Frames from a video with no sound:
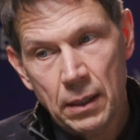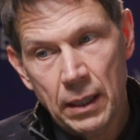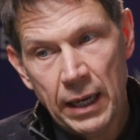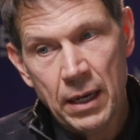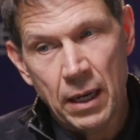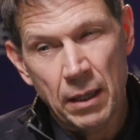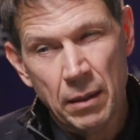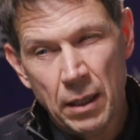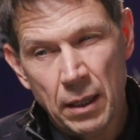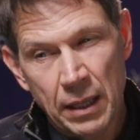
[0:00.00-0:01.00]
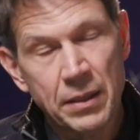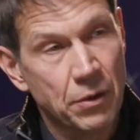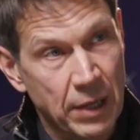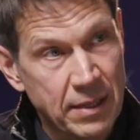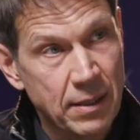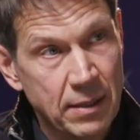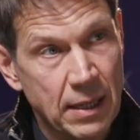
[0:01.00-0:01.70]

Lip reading: in the crisis,